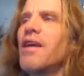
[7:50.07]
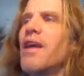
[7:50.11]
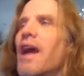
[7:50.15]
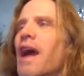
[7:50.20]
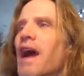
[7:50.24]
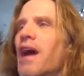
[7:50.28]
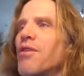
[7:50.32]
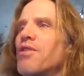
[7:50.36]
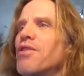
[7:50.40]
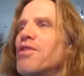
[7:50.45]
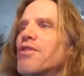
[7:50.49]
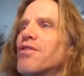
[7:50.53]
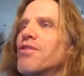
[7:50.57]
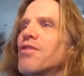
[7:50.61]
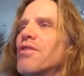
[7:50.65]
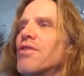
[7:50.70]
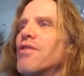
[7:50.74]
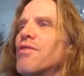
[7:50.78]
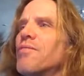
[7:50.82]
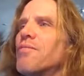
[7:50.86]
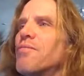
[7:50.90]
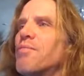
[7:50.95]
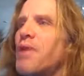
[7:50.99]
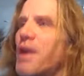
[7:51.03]
how you're going
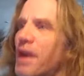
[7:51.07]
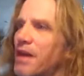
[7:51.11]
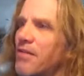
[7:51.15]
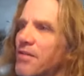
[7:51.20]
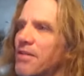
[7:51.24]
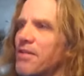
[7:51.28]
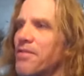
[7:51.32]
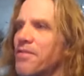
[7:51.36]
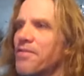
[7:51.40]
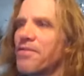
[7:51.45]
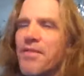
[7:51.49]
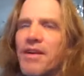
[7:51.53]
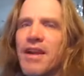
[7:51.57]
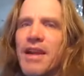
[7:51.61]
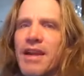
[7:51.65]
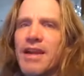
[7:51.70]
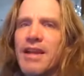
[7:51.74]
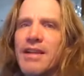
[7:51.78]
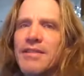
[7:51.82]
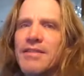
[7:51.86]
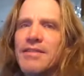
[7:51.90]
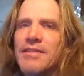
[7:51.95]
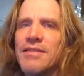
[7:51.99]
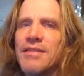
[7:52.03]
to
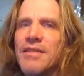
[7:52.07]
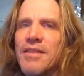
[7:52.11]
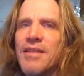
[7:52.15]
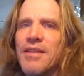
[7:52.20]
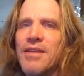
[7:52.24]
paraphrase